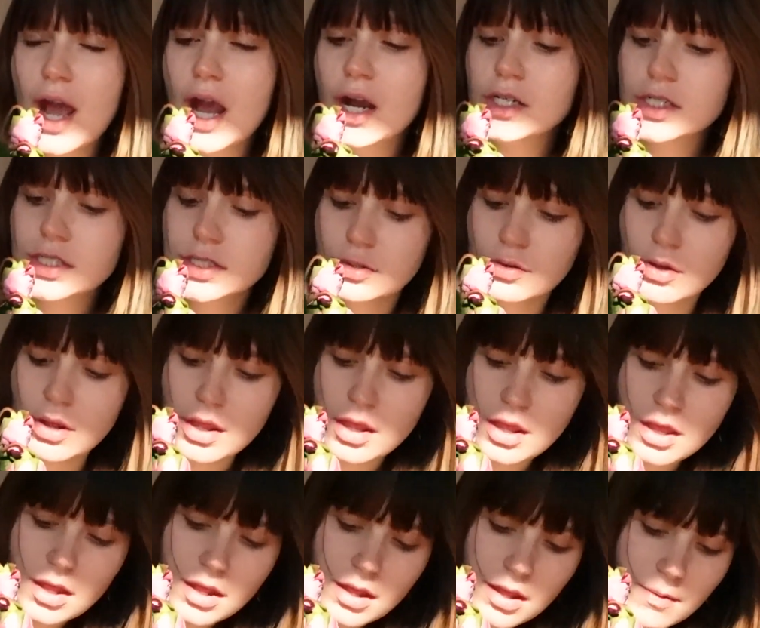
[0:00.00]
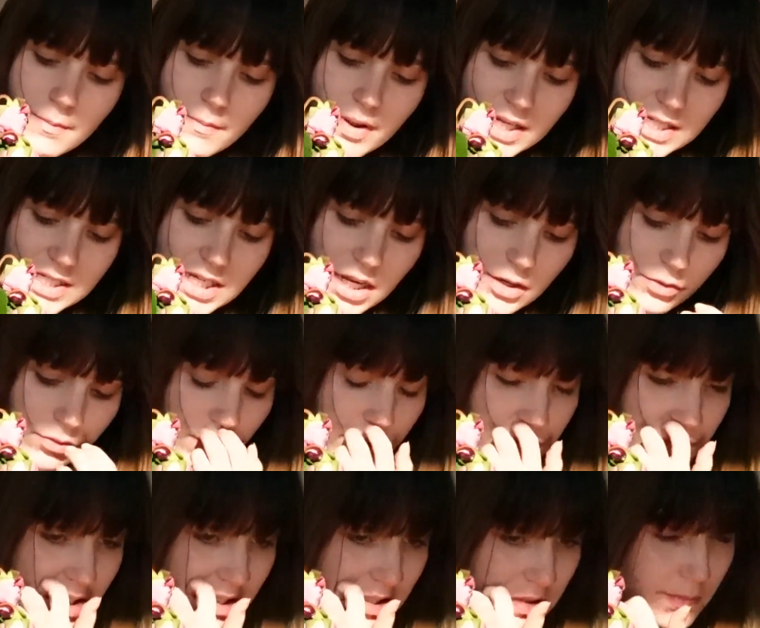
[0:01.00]
how to maintain
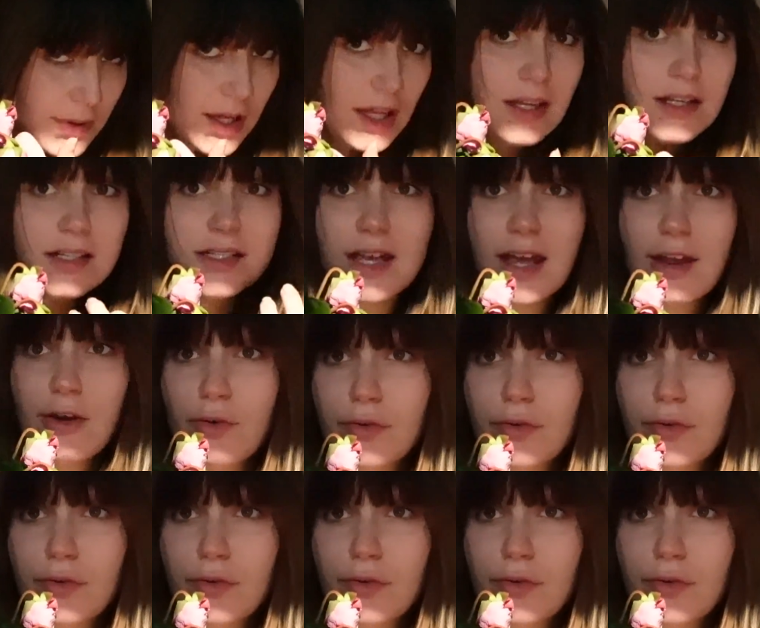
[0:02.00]
roses because I